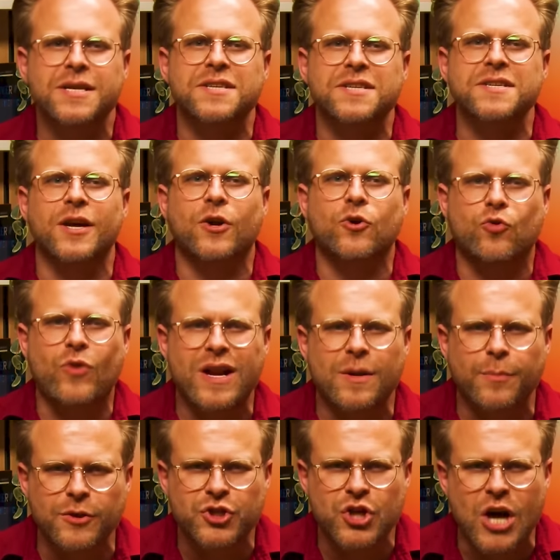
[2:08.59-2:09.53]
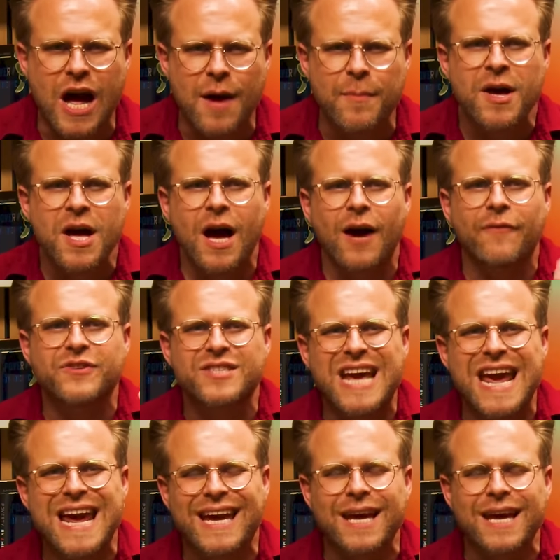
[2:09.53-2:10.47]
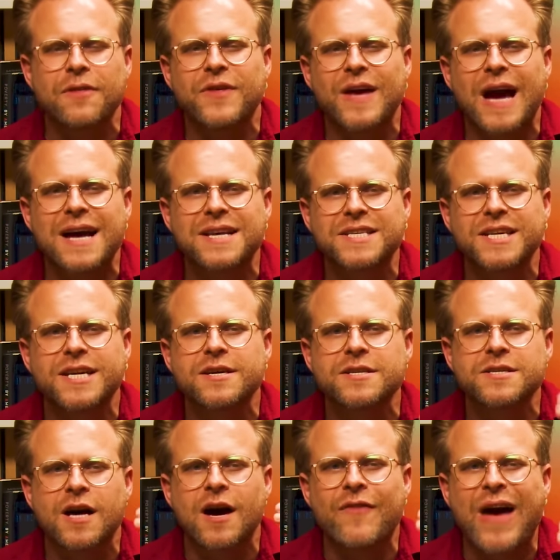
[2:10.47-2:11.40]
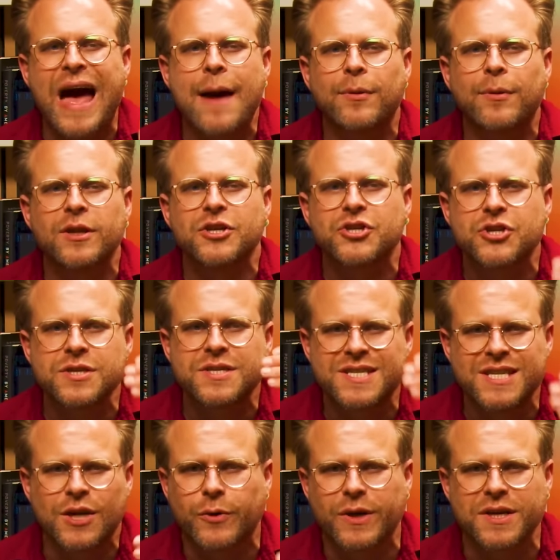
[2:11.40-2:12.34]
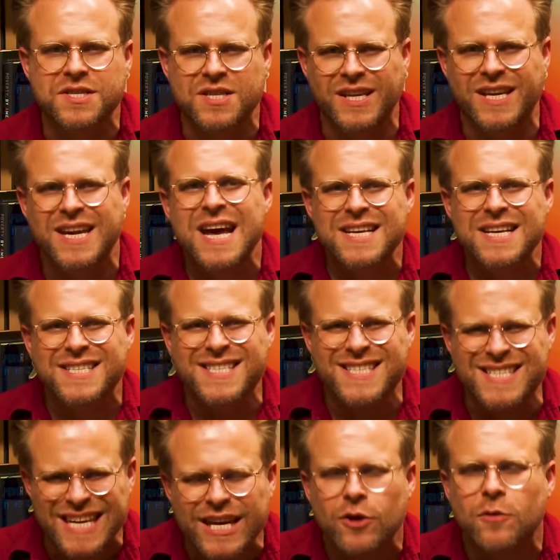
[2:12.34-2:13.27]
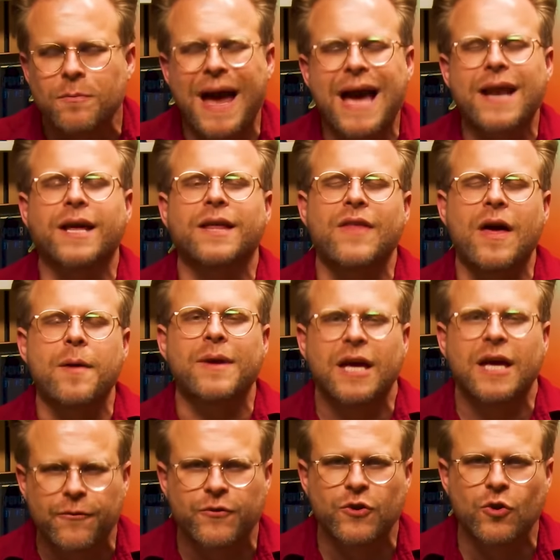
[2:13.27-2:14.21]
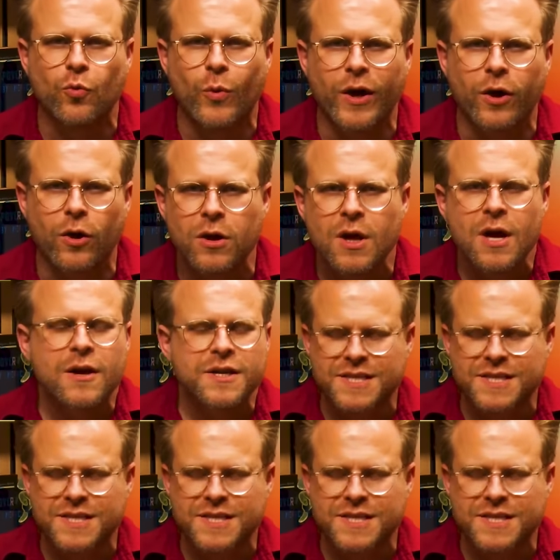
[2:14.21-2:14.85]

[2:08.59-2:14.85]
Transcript: does an incredible job of taking the ideas of abolition seriously, steel manning them, if you will,